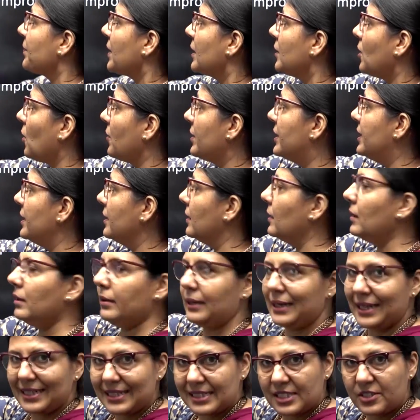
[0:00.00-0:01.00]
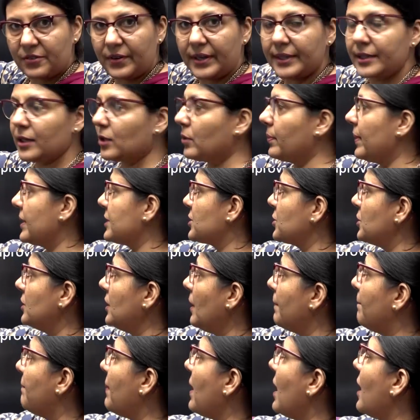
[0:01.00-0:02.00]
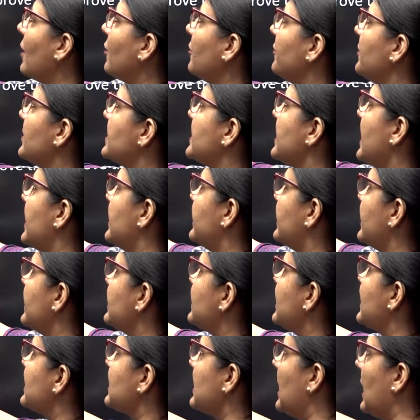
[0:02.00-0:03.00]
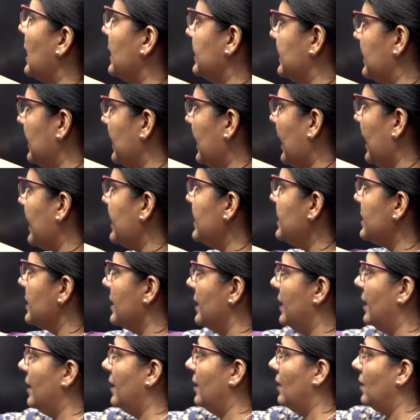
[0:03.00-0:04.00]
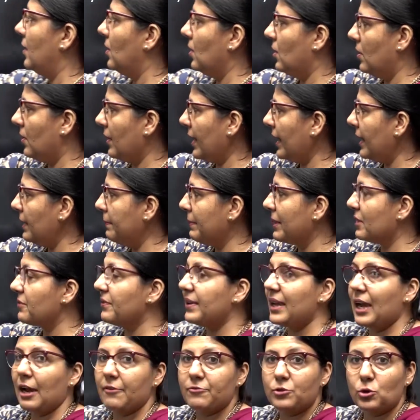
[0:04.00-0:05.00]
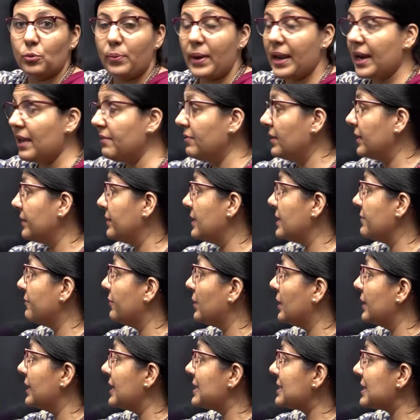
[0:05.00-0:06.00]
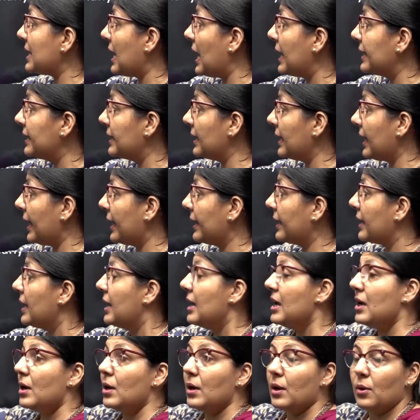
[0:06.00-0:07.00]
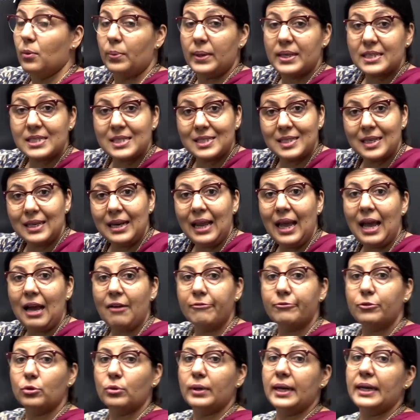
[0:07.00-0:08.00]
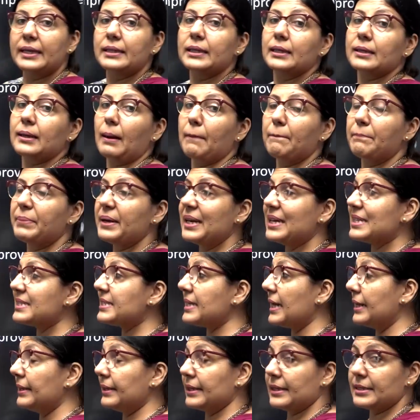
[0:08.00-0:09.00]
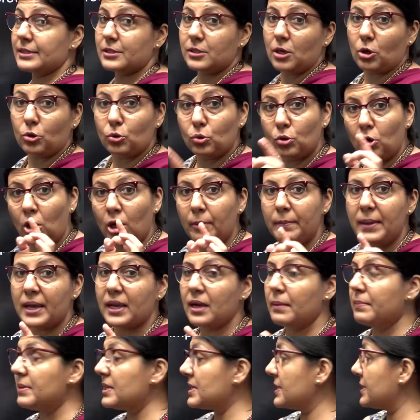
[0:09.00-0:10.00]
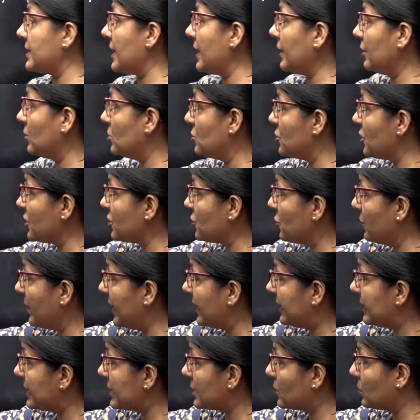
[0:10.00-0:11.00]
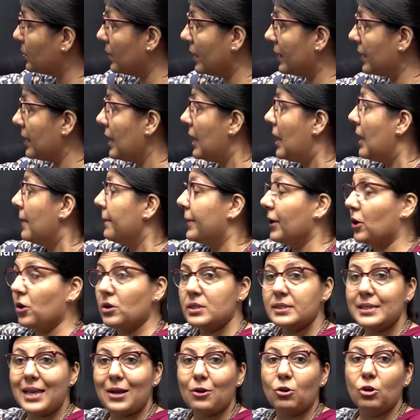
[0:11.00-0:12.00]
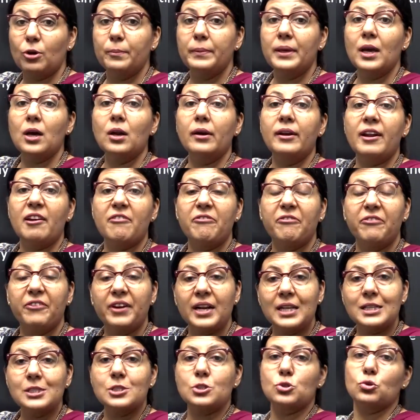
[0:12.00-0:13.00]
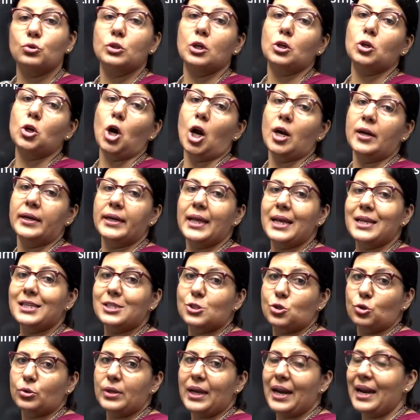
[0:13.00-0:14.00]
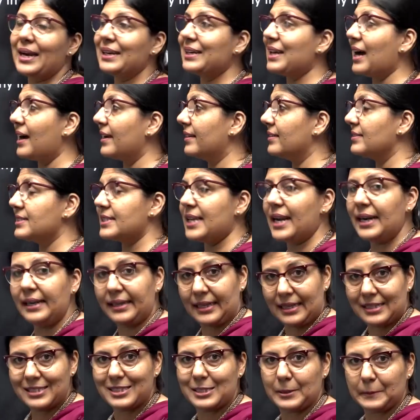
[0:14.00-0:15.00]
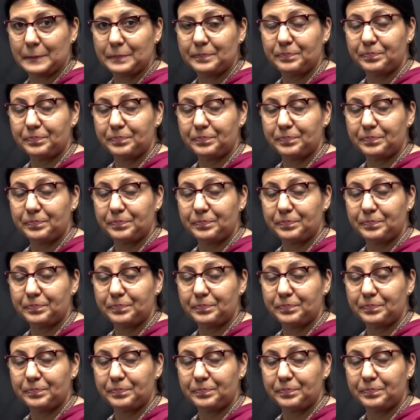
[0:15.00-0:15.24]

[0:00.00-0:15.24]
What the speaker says: Now here, let us read the question. A part of the sentence is underlined, right? But we have to, whenever the word is underlined, we still have to read the complete sentence. Now, do not make a mistake to just read this word, because there could be a reference to the context to the entire sentence.